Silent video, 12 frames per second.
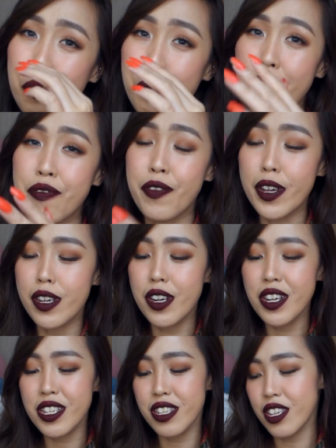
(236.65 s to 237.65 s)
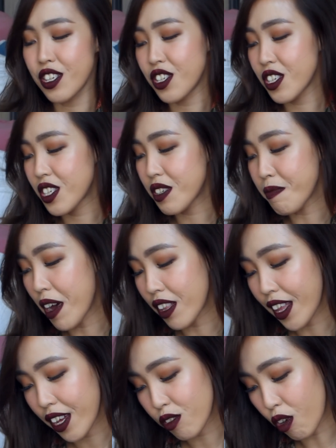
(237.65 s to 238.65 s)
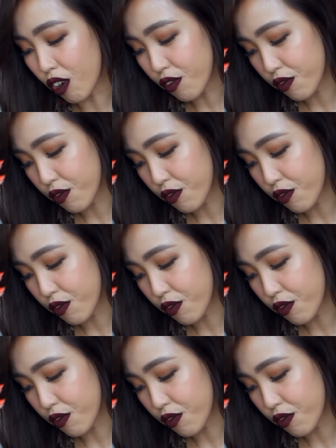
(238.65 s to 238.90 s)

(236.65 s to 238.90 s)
my fingers legit smell like dog